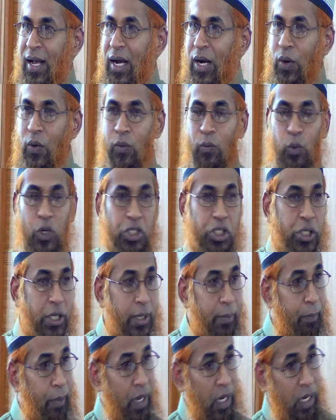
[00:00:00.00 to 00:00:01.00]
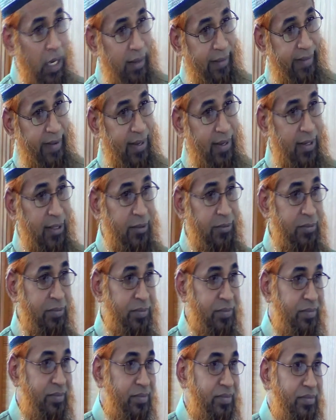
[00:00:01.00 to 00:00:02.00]
whom we should believe
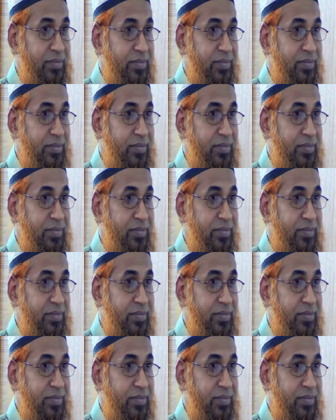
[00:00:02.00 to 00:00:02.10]
in?